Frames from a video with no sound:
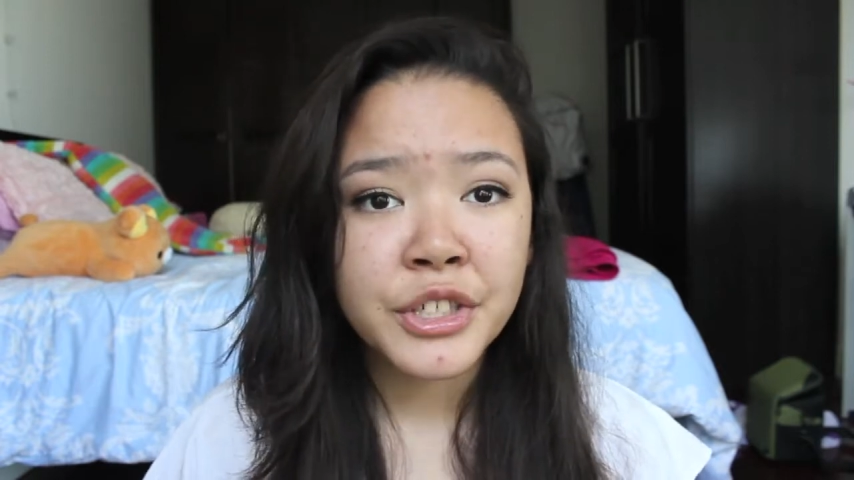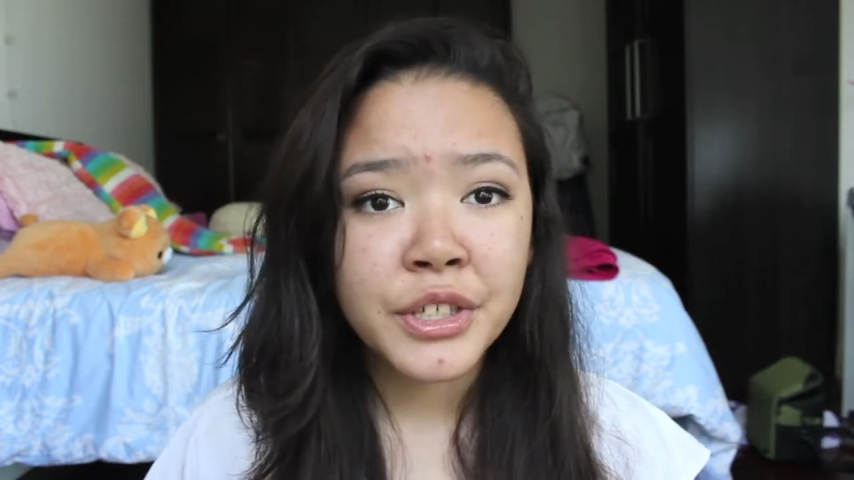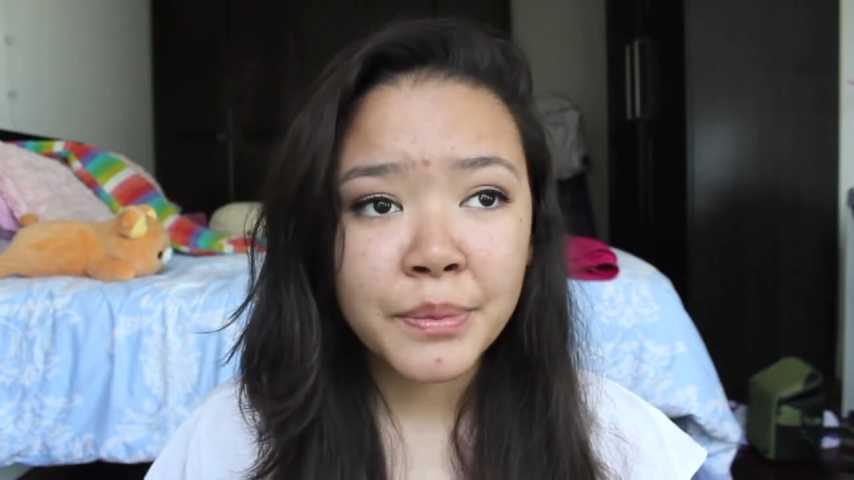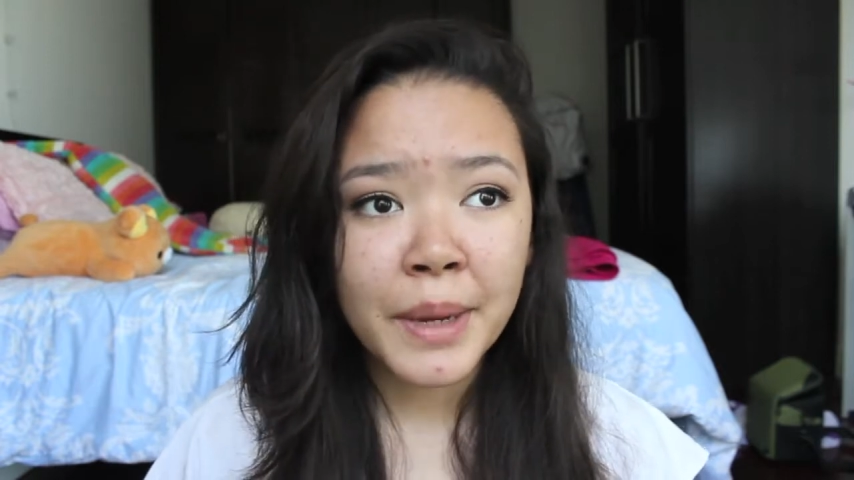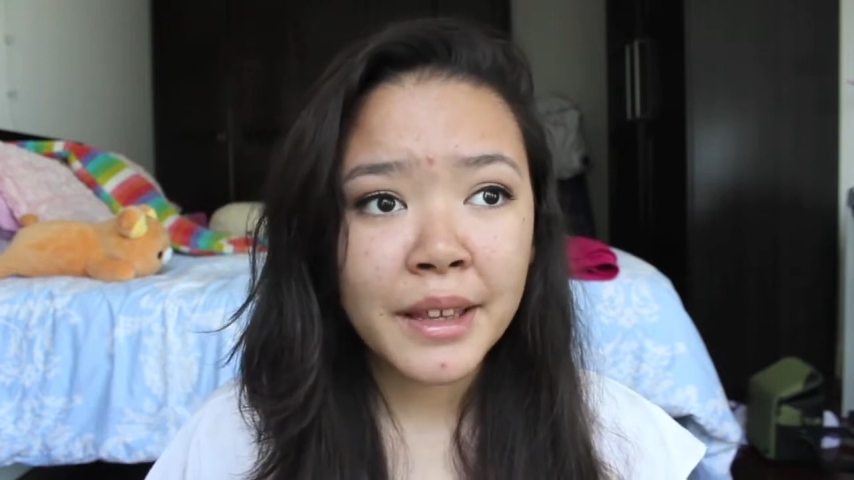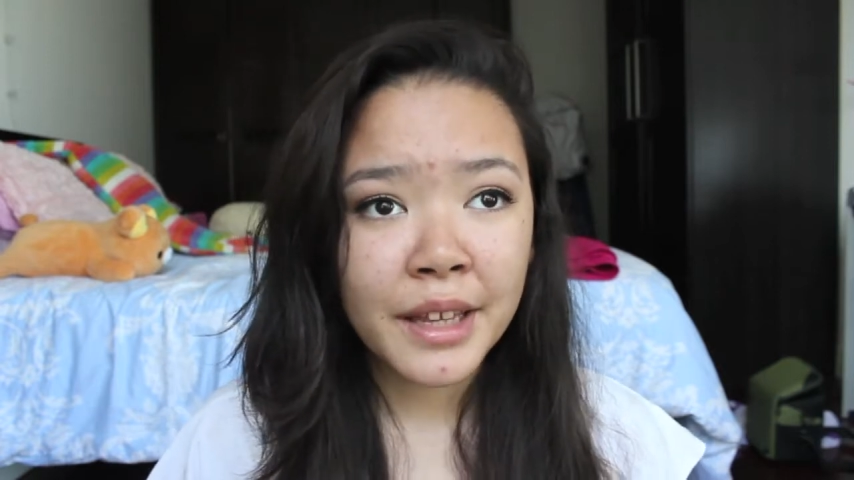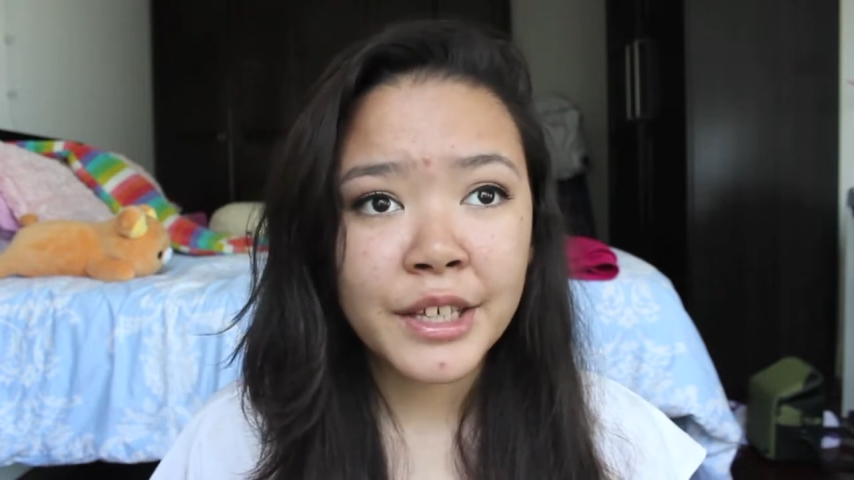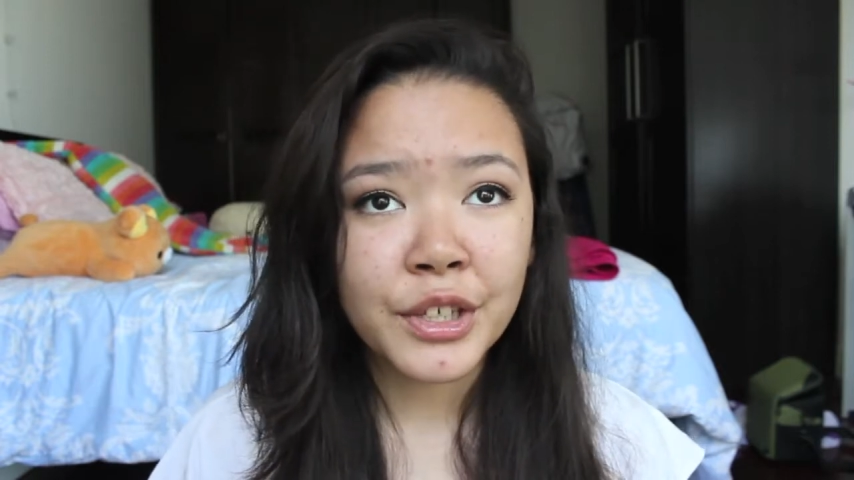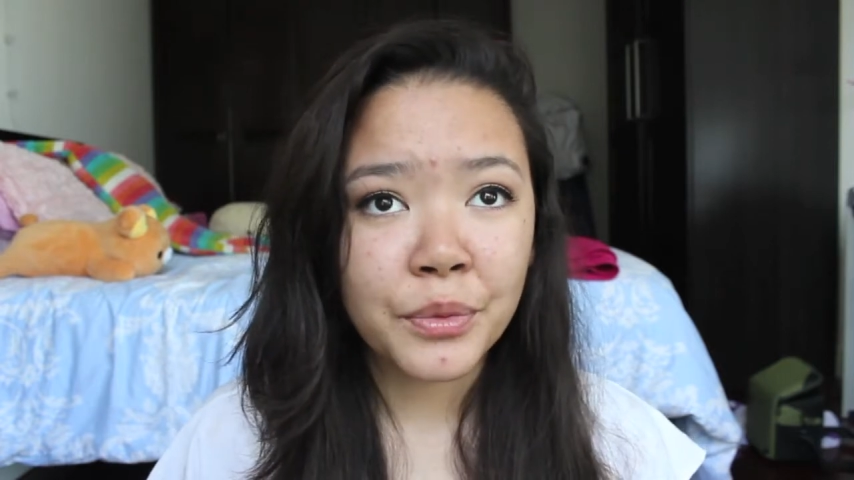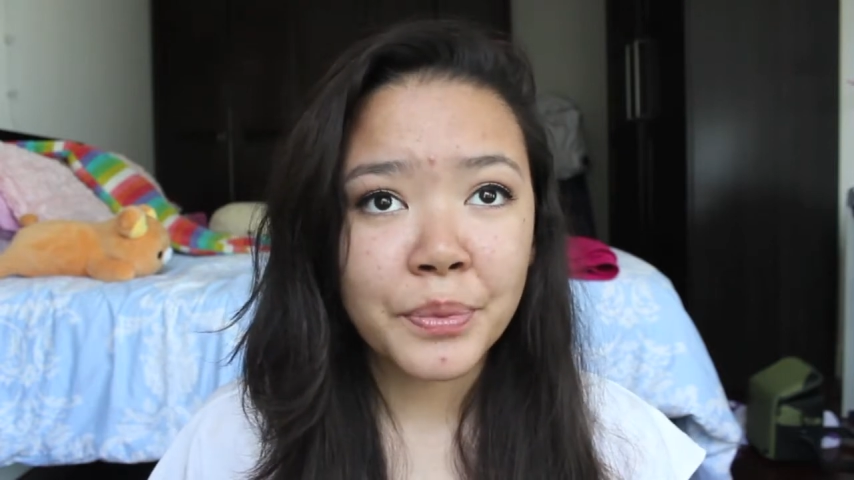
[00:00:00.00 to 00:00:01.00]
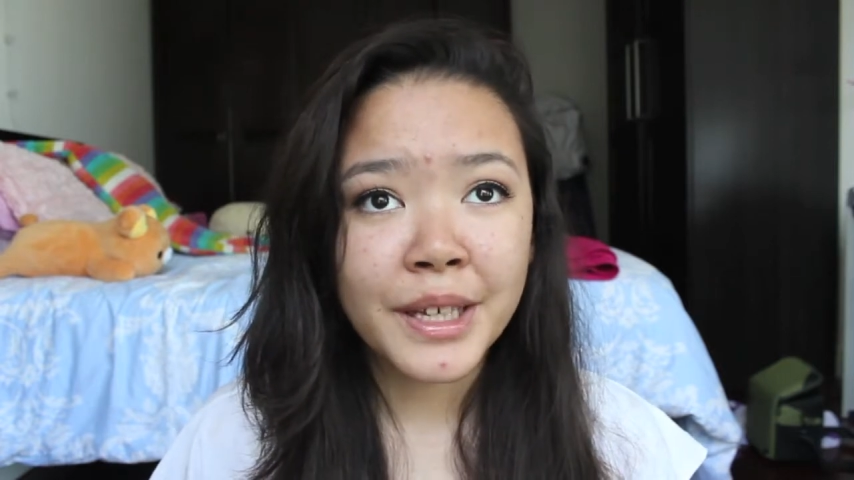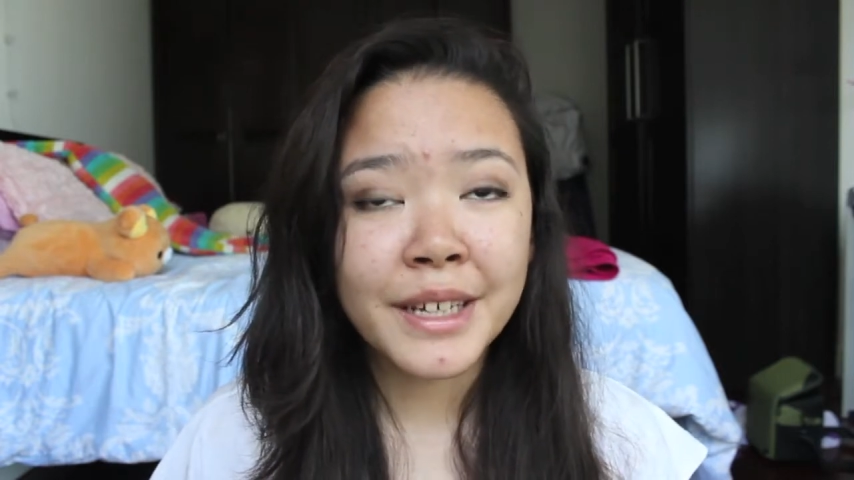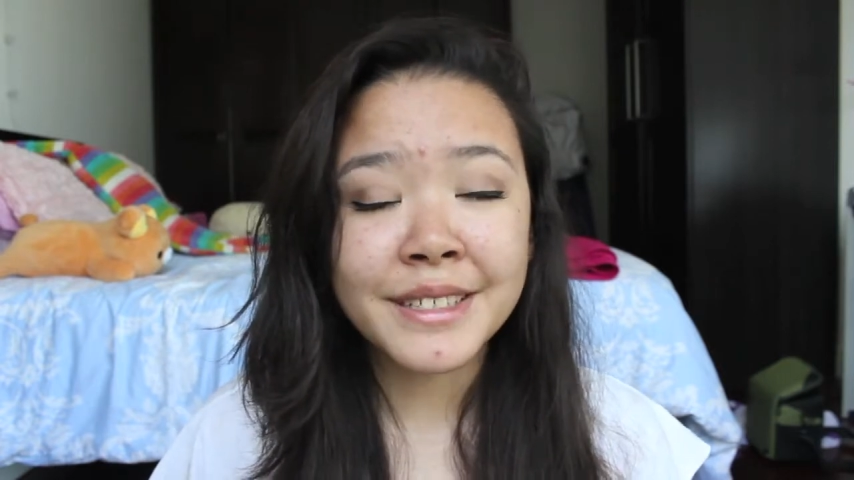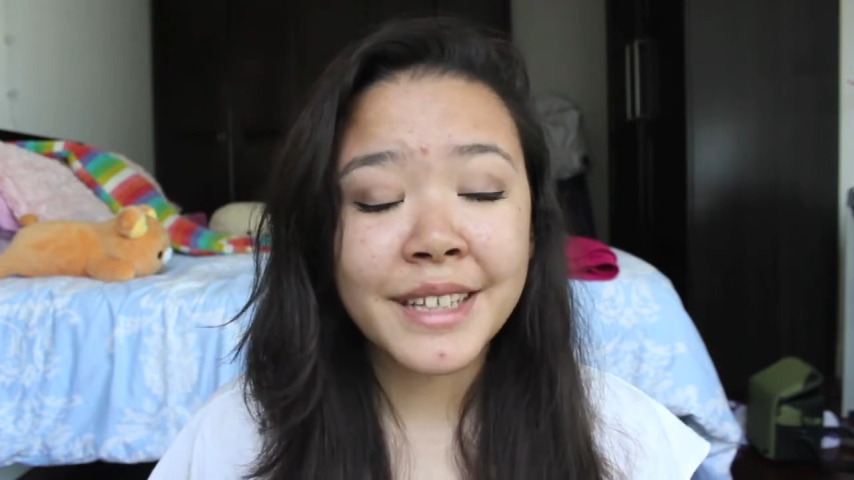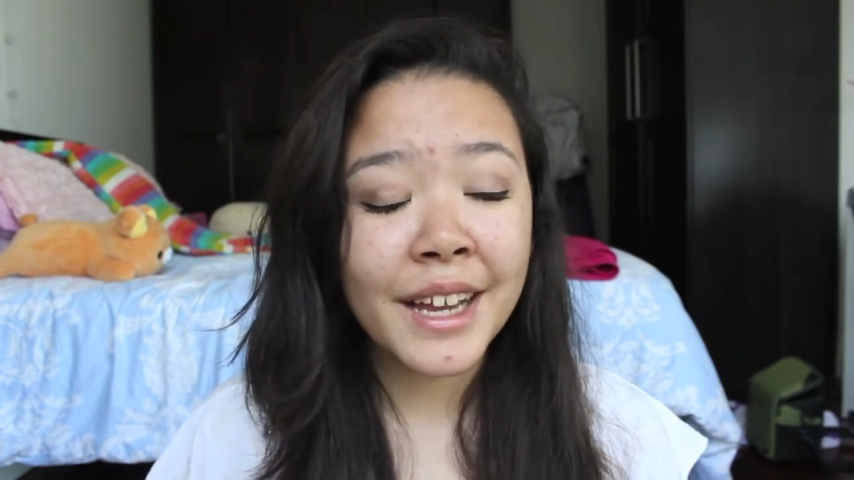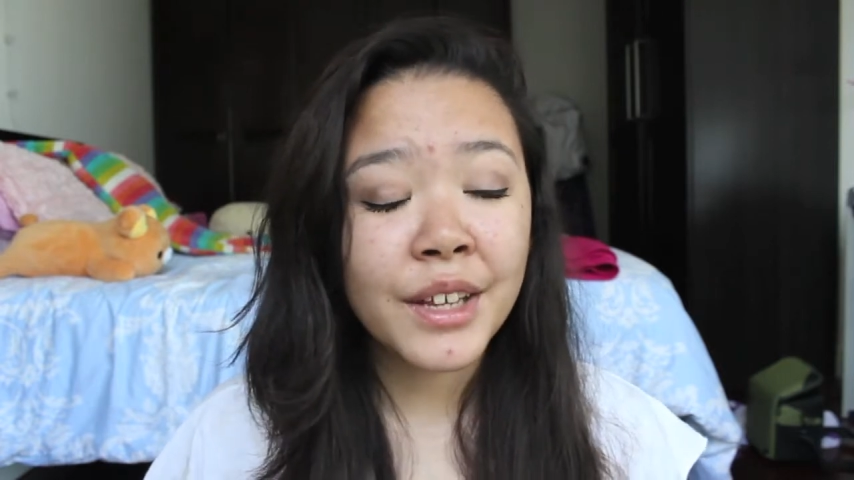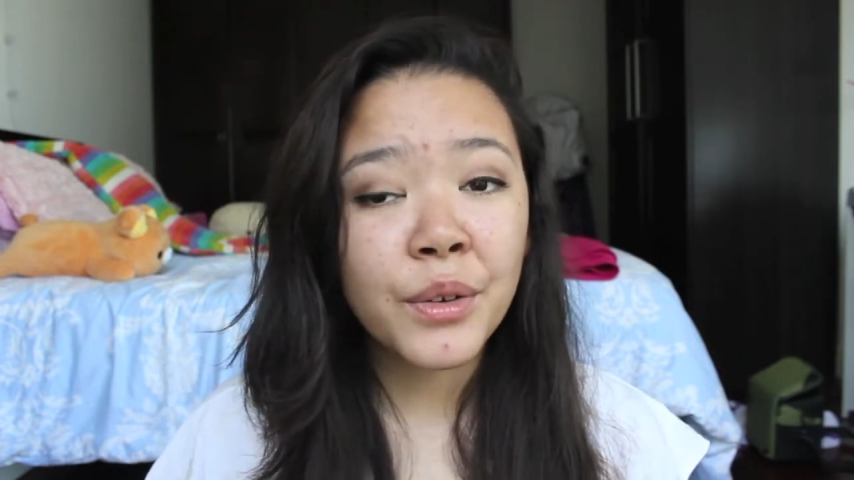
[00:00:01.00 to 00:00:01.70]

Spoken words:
she might like you, because I